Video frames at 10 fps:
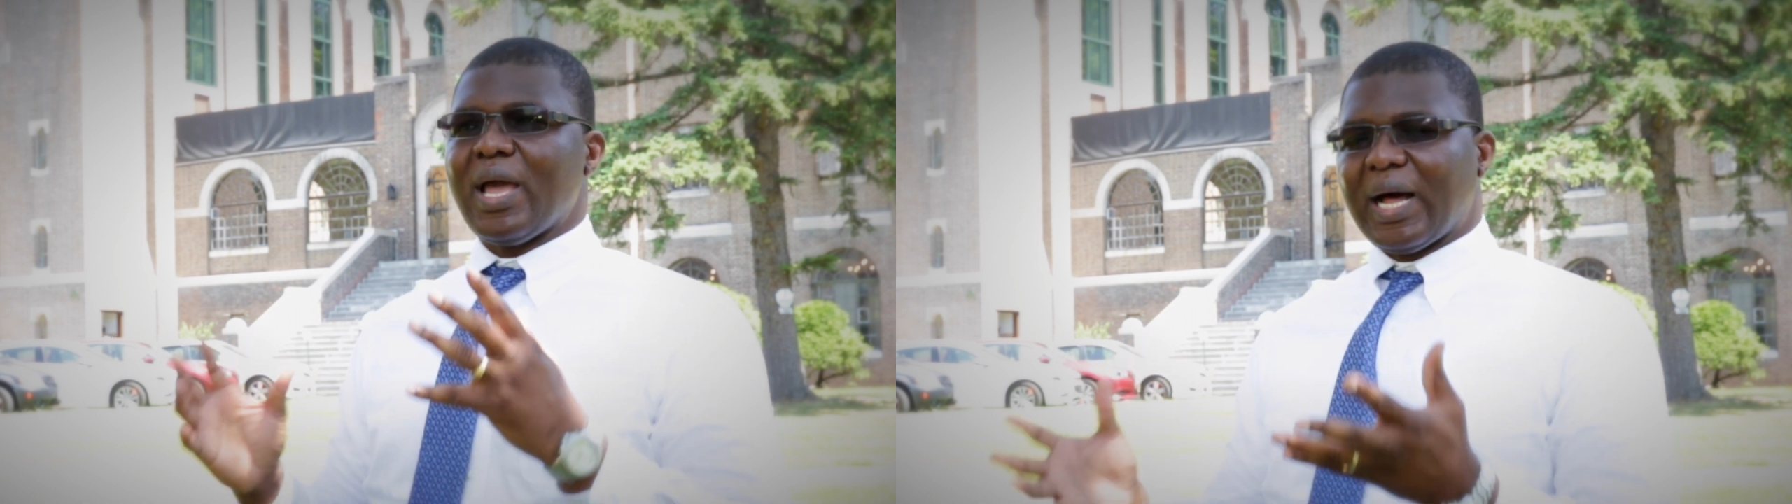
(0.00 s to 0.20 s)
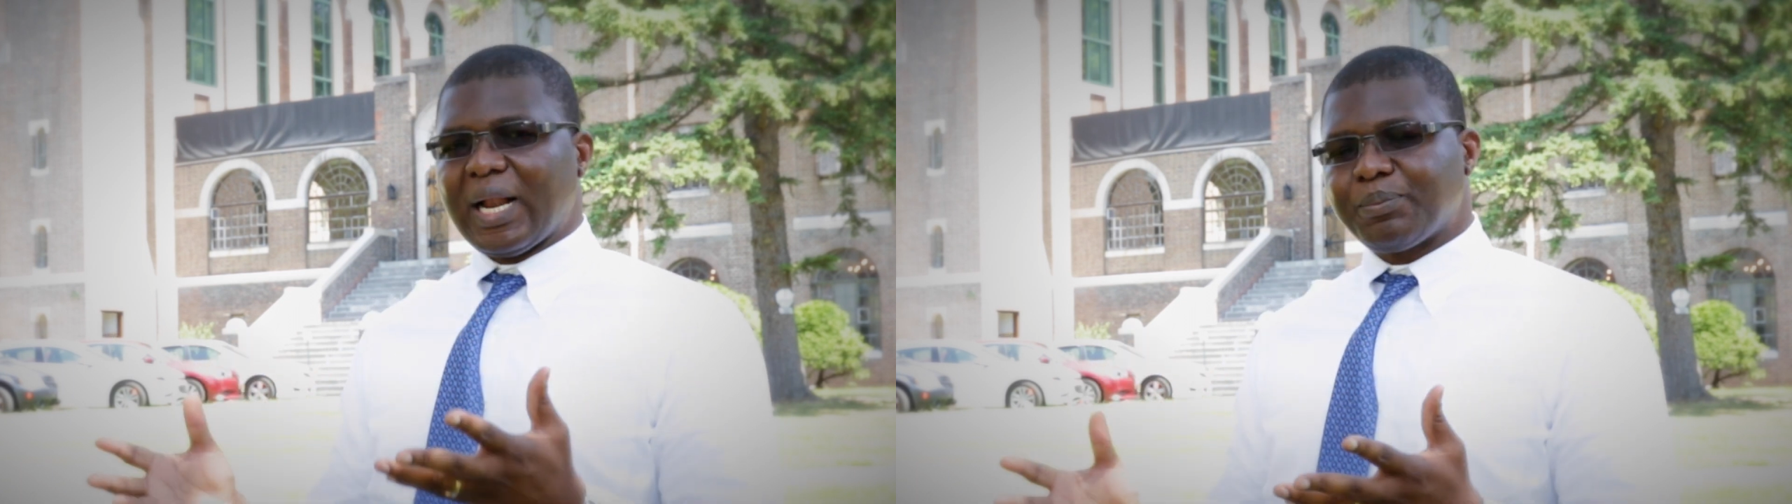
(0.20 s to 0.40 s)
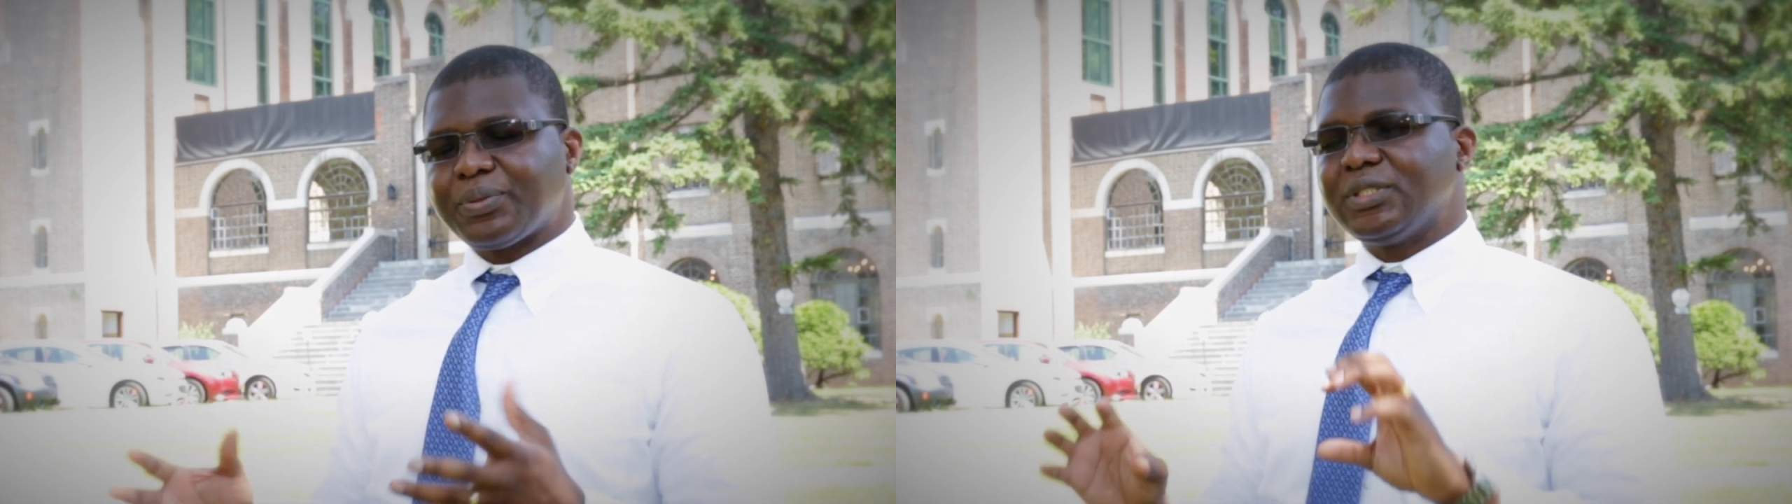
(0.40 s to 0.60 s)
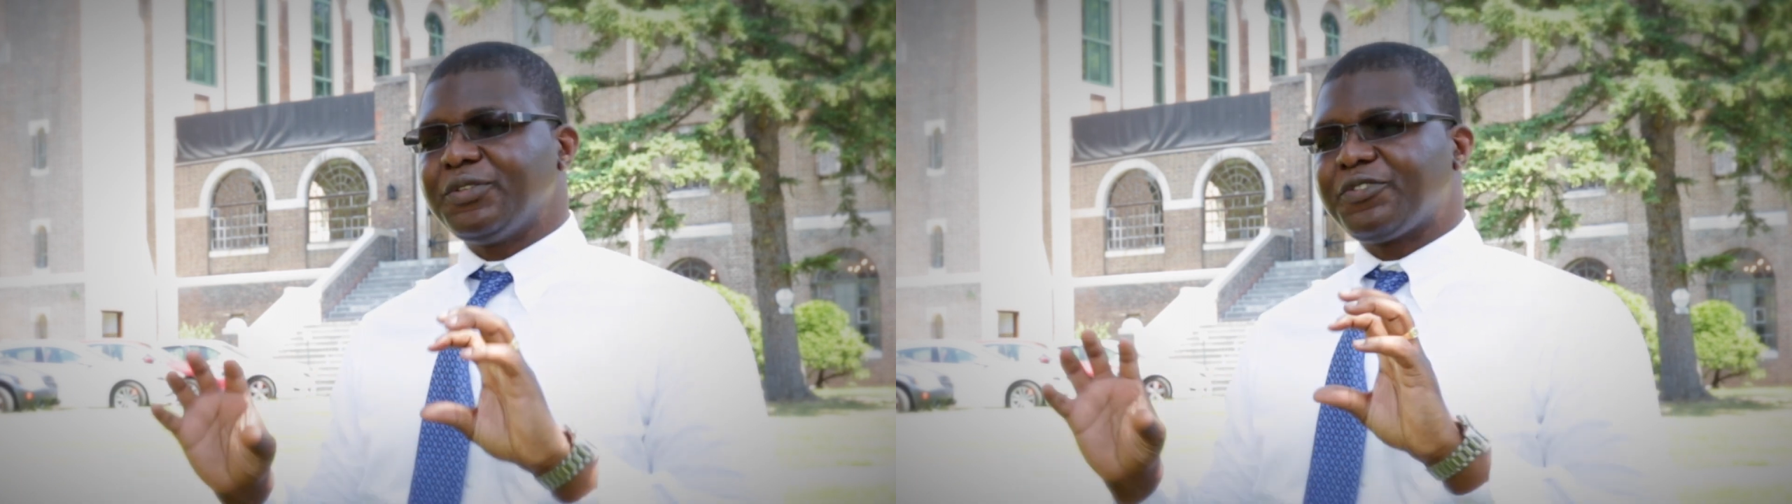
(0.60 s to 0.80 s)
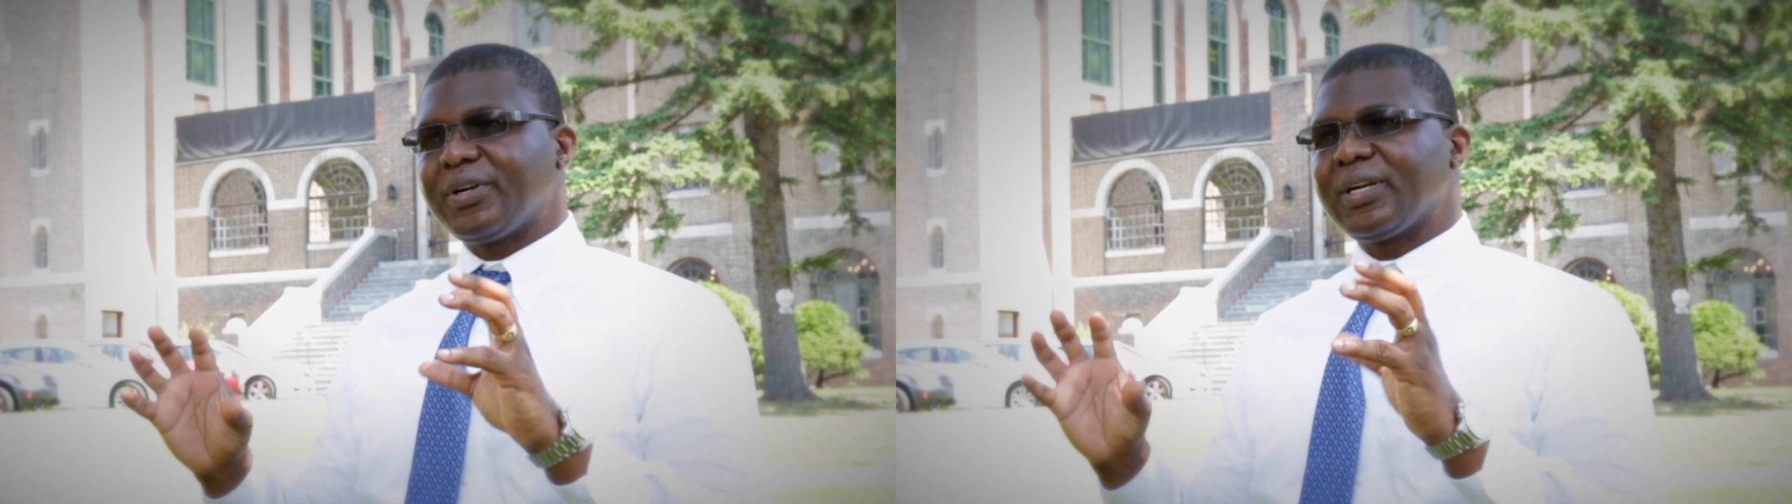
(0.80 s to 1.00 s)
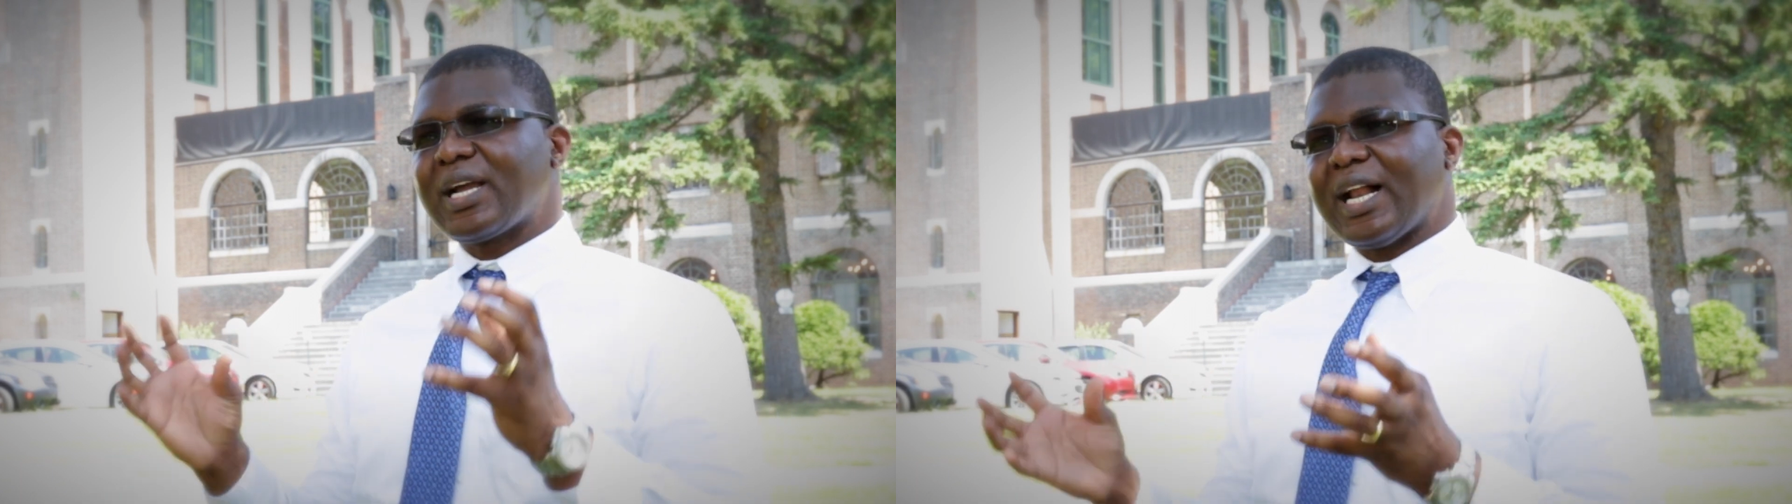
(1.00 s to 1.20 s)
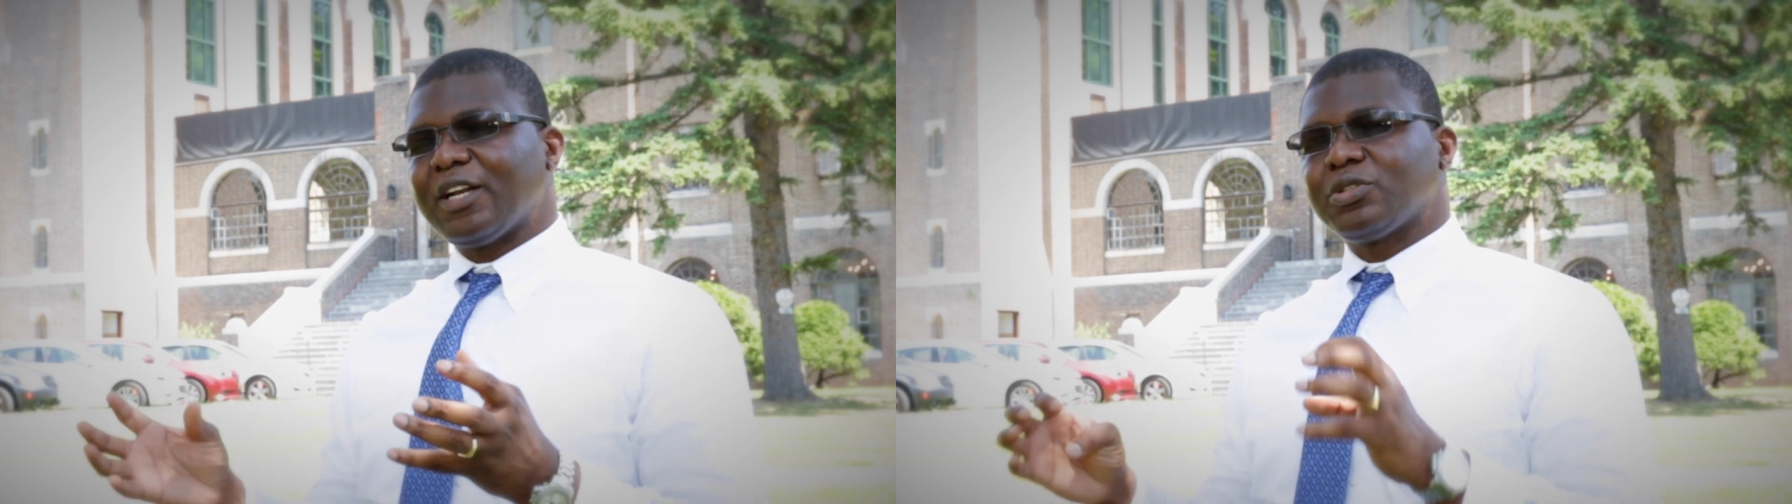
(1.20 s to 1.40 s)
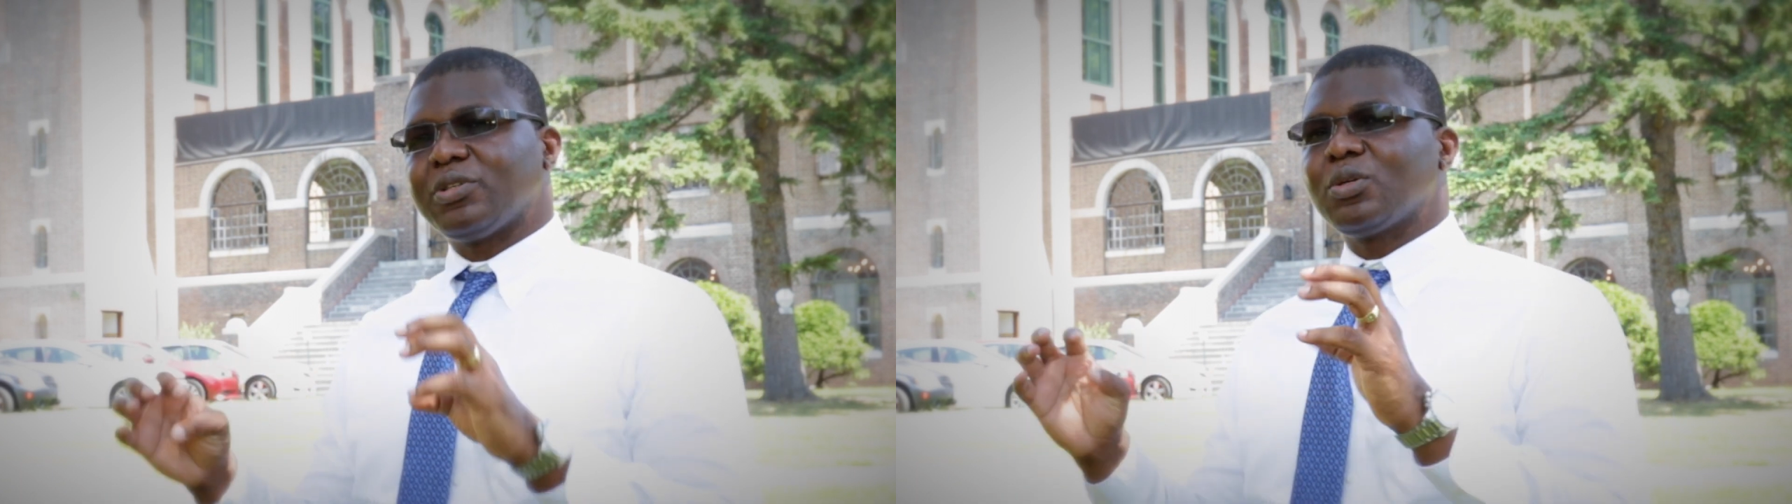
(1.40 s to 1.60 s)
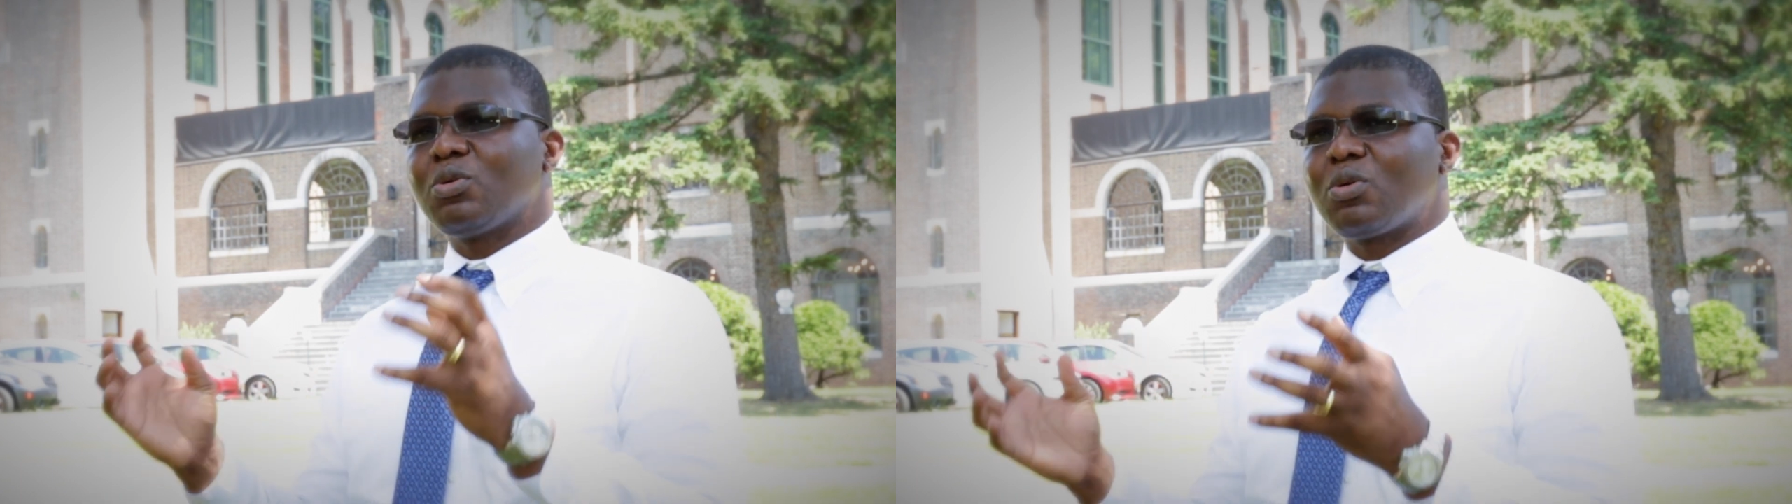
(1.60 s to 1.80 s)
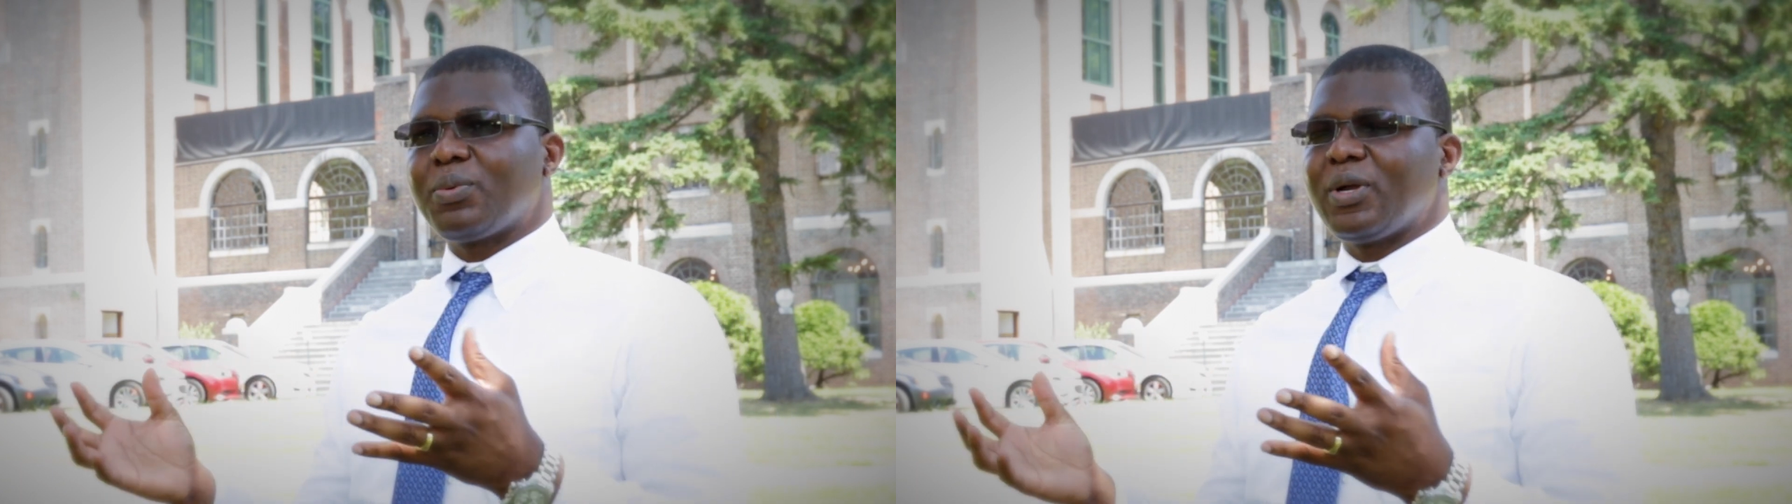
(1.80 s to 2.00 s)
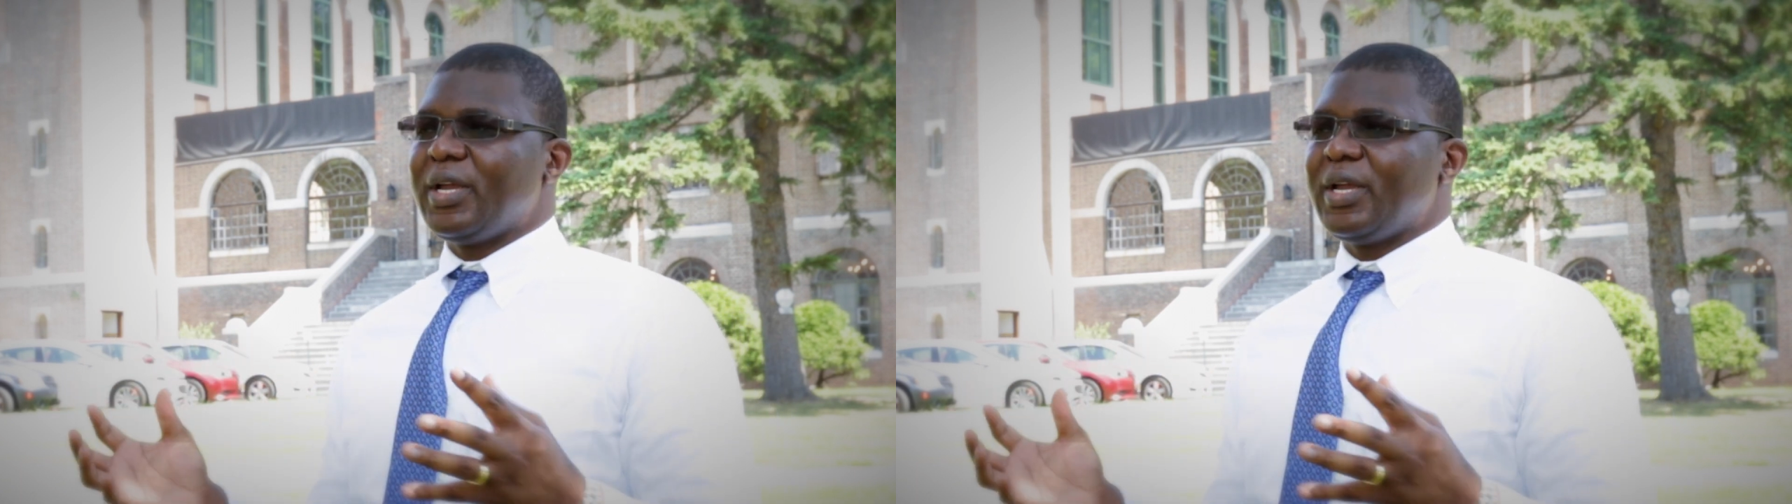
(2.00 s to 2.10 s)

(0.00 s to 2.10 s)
help different culture and group